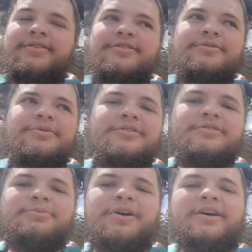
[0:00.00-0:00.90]
We just
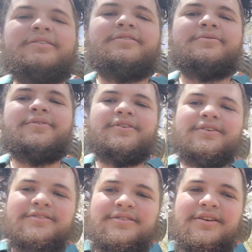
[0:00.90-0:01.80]
resupplied this
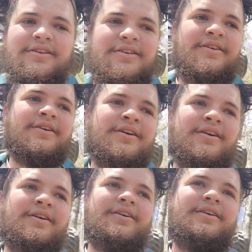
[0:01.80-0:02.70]
morning, so
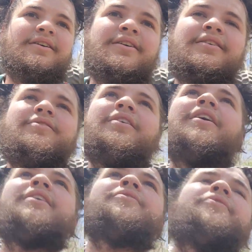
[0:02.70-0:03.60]
yep. it's
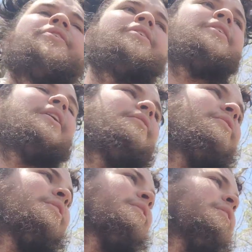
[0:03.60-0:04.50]
feeling
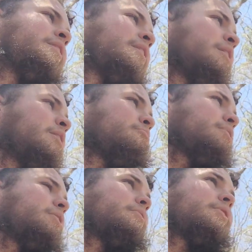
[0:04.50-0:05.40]
heavy.
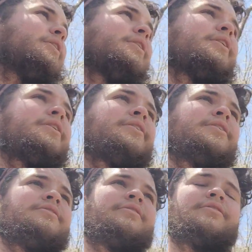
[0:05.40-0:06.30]
But we're going to
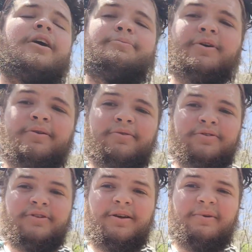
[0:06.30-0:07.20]
get to the top here, and we'll
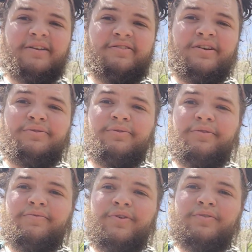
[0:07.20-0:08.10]
get back to you guys with
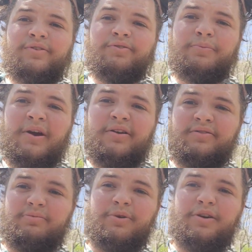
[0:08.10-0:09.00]
some views over
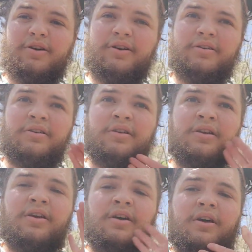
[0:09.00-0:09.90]
Pearisburg and
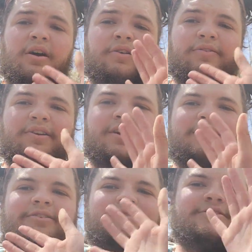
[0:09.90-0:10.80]
over
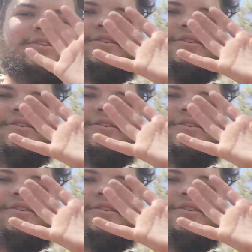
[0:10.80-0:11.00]
narrows.